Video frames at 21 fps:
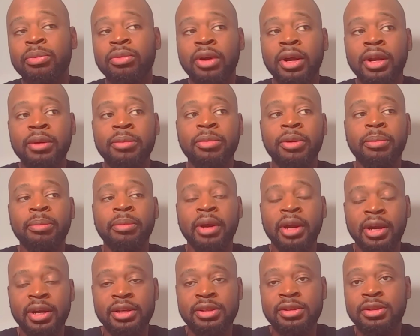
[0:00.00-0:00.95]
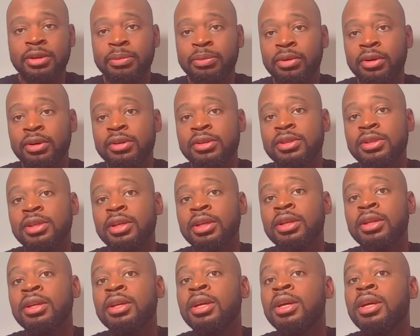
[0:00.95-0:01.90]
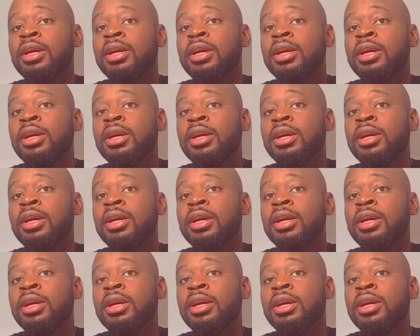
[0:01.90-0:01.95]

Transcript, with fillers: probably been married to the person.